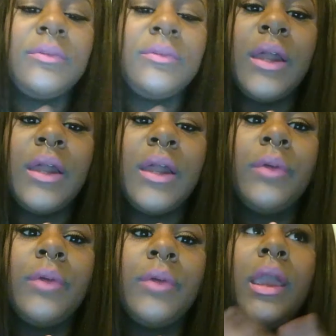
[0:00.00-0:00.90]
fell out,
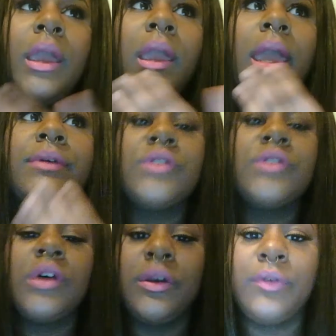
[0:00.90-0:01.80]
and it was only
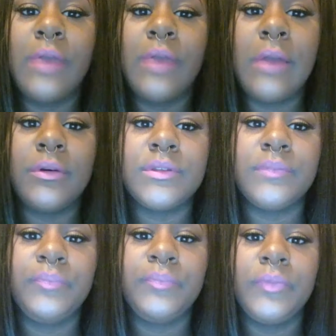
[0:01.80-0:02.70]
a few hours.
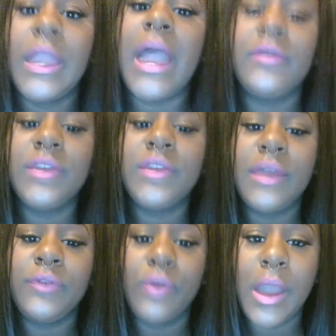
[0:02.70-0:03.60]
After that
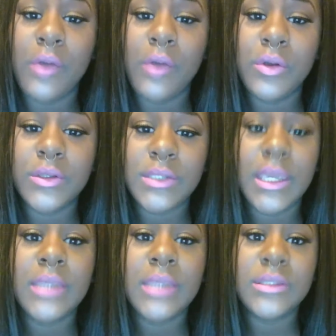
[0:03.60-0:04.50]
few hours,
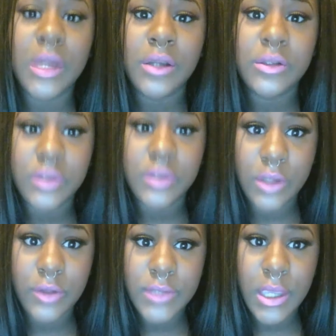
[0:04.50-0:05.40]
it started to
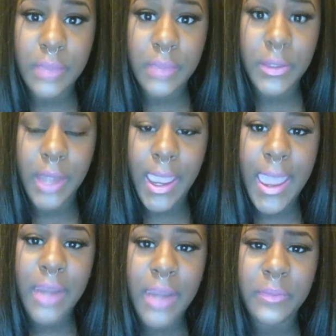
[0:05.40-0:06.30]
close up, and I
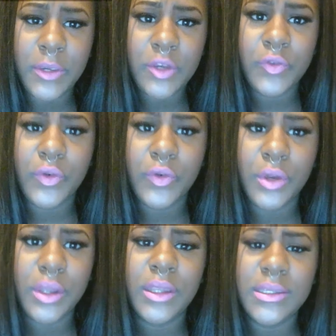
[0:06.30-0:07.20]
had it pierced for
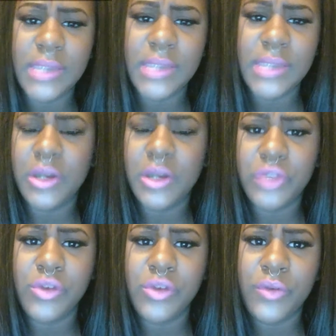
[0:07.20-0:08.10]
at least like a good
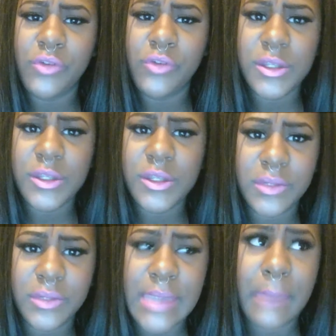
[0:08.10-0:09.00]
3 or 4 months when
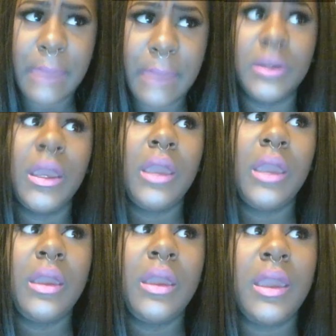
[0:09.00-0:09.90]
this happened.
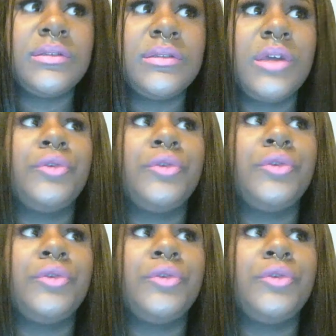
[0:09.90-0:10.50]
And so